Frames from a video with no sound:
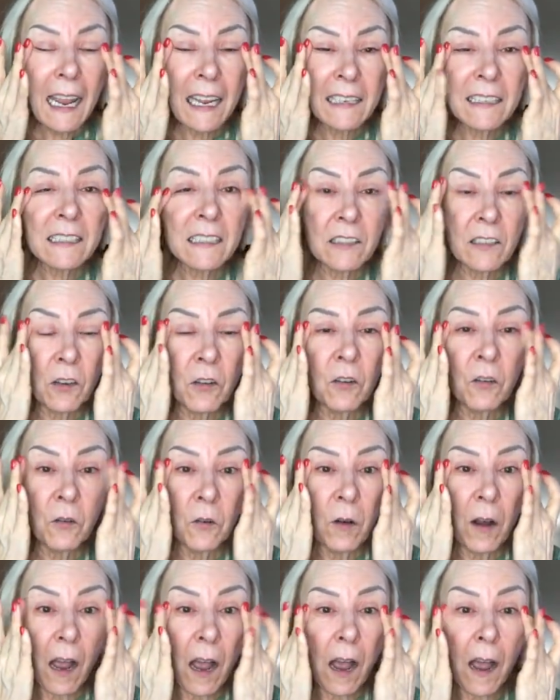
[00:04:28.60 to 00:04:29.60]
And
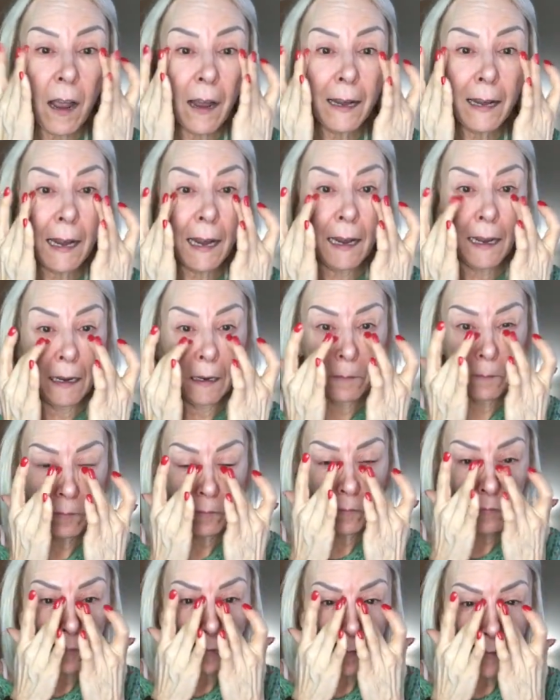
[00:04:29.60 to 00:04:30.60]
so I
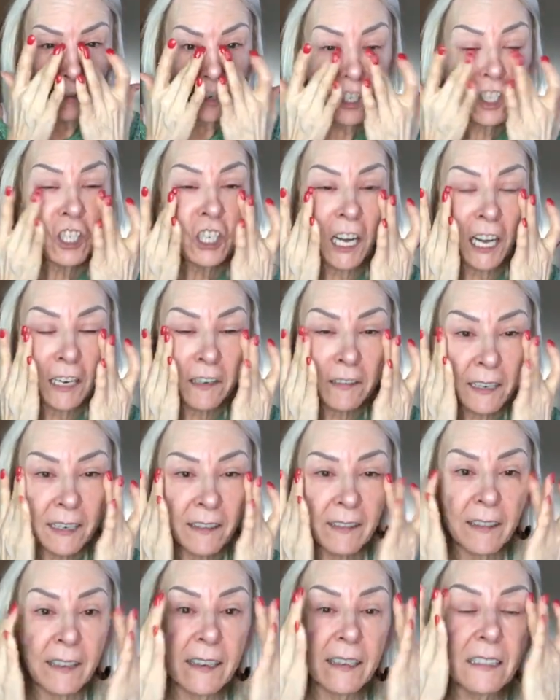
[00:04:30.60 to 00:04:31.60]
am
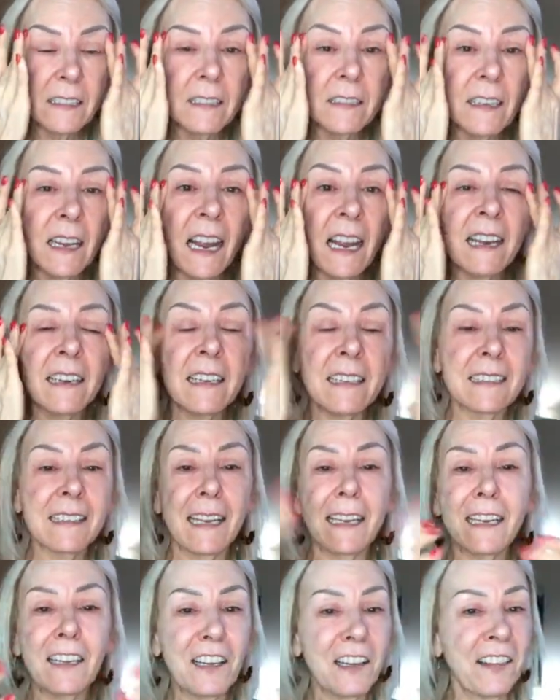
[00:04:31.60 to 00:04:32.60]
sharing this. And
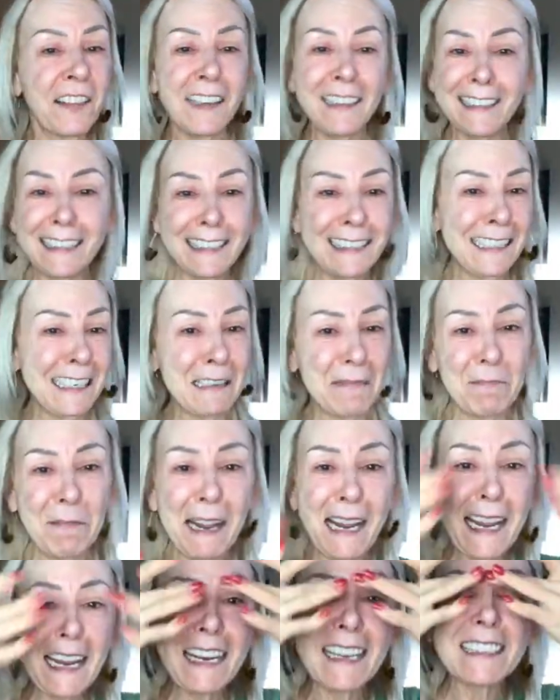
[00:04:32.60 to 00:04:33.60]
it's like, this isn't
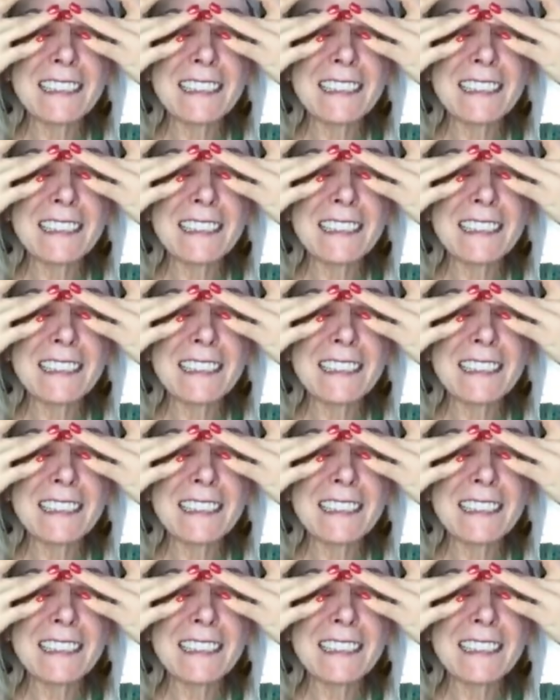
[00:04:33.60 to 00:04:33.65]
me.